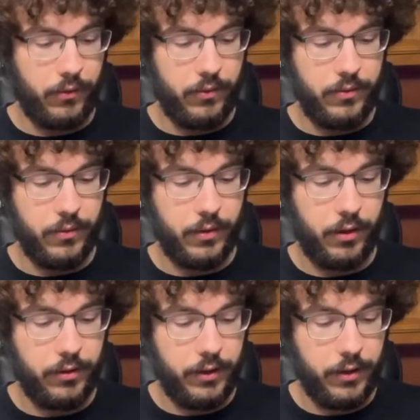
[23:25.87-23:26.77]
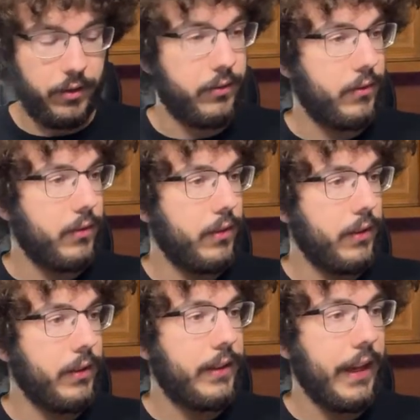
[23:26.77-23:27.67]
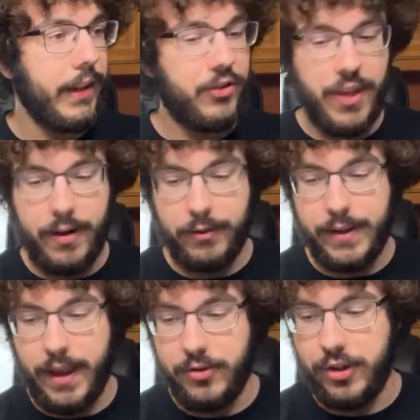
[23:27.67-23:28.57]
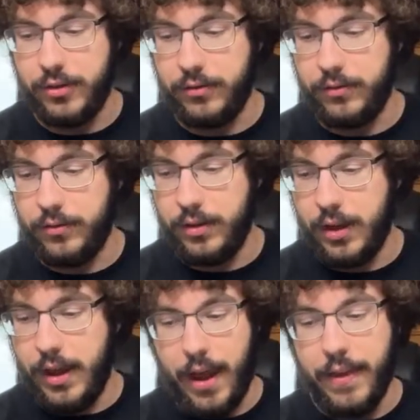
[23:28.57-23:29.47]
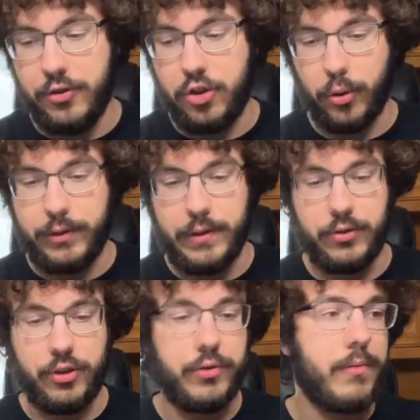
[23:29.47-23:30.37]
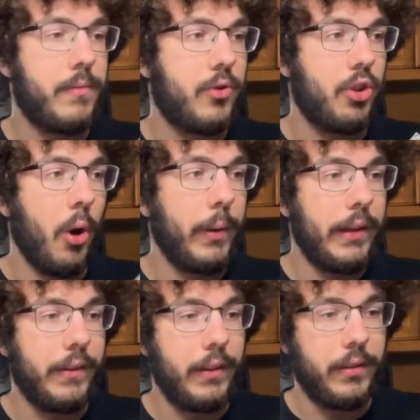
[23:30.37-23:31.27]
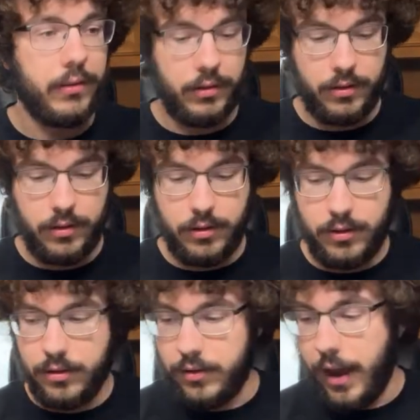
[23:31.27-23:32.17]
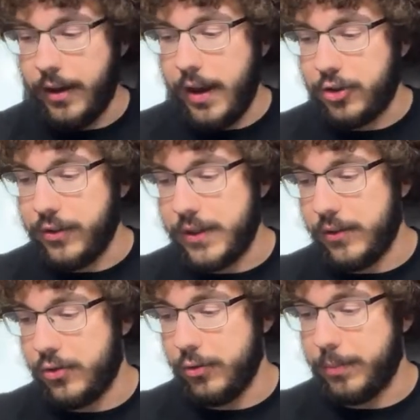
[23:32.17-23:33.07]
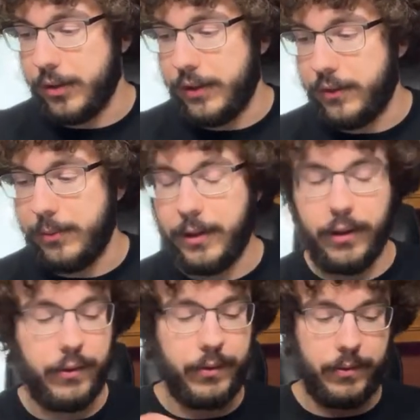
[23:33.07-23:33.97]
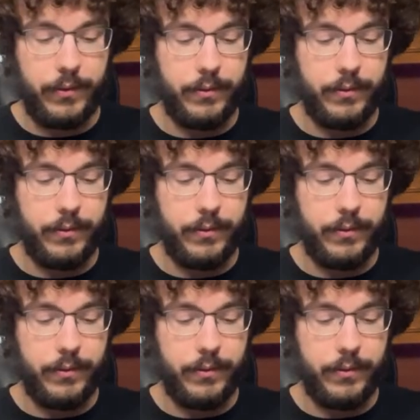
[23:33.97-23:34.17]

so it's harder to gauge that retention. And then shorts is just so easy. I shouldn't say super easy, because